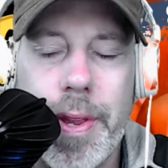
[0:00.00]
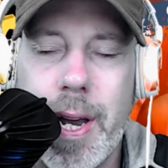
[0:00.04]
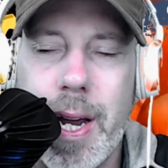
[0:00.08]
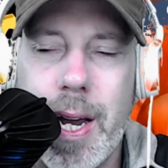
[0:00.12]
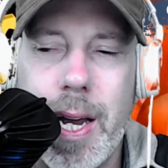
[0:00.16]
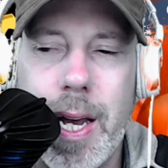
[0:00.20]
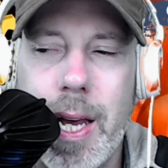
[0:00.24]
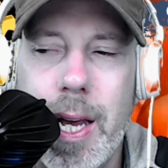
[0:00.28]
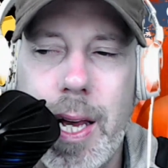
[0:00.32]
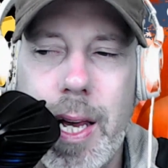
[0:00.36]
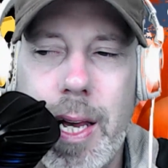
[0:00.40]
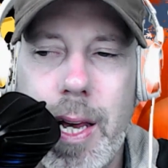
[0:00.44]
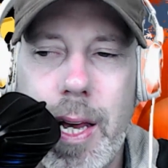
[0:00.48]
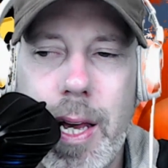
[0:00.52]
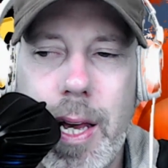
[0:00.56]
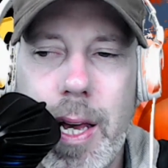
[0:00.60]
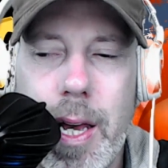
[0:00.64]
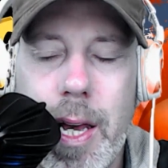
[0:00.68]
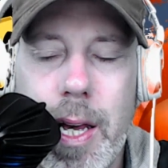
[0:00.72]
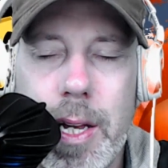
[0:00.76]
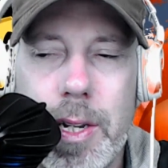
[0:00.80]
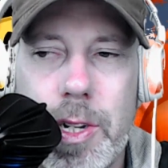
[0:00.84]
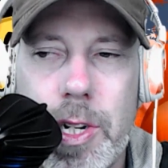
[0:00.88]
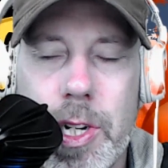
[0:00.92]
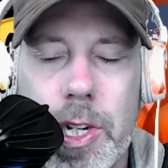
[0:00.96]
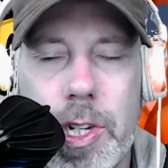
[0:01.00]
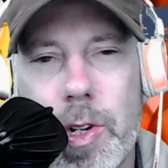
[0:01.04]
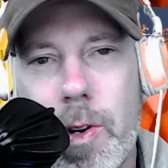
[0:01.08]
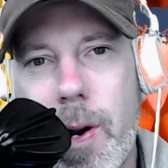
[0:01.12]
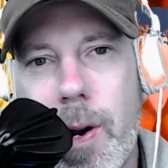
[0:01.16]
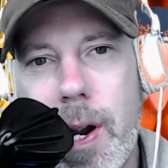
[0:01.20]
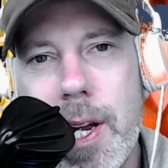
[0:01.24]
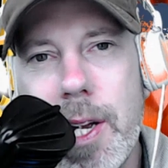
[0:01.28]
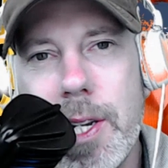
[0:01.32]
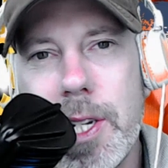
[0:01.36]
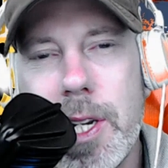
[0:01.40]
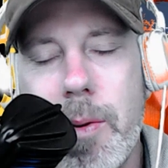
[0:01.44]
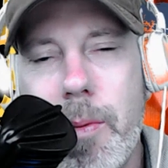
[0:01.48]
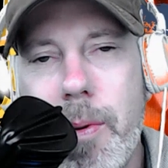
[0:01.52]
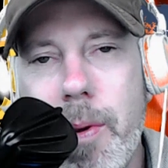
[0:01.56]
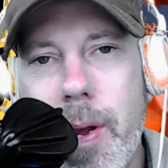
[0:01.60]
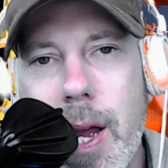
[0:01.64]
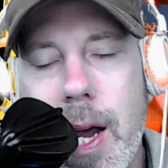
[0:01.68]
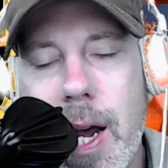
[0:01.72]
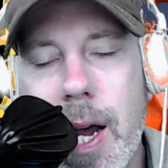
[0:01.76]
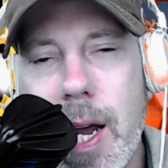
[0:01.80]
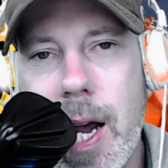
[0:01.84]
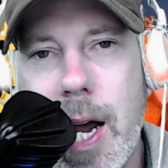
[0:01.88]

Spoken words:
it's just crazy to me.